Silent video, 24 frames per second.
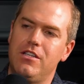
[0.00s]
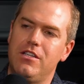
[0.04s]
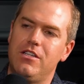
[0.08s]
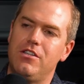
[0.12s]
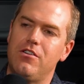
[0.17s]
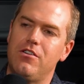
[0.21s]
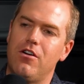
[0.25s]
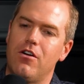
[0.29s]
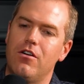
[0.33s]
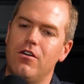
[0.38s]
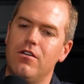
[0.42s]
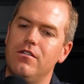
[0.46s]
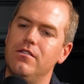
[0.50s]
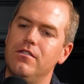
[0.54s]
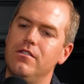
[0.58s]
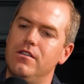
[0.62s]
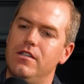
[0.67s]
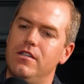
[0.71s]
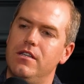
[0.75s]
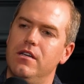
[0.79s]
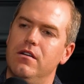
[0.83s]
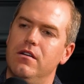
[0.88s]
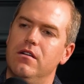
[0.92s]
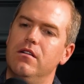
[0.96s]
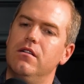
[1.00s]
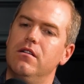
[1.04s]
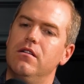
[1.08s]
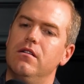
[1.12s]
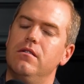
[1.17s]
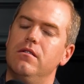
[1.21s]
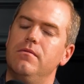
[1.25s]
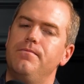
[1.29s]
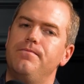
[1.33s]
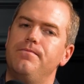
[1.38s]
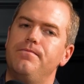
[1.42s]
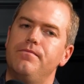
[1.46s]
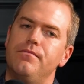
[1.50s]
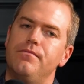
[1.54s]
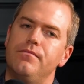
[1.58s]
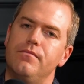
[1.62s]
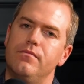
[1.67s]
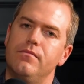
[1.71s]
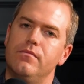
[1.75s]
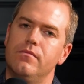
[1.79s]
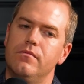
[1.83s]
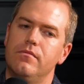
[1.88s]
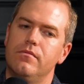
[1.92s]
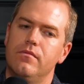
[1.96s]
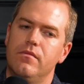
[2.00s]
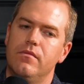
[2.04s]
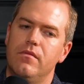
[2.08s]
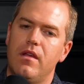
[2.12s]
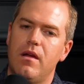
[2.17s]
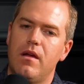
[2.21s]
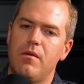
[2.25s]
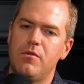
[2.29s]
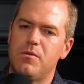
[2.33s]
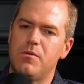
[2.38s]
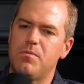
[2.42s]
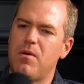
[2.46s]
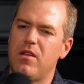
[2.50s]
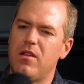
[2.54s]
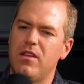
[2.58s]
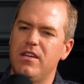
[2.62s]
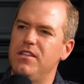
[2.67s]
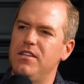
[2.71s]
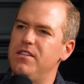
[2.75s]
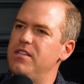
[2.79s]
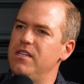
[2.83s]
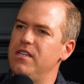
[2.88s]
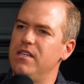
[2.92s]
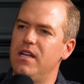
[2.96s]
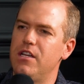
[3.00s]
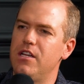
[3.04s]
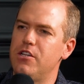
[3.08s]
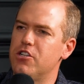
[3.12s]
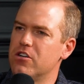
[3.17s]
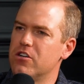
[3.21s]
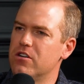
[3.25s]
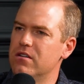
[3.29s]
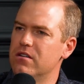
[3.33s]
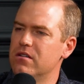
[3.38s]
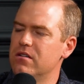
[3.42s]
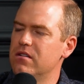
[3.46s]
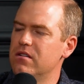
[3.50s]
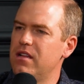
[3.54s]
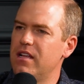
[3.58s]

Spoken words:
start until I was probably a teenager.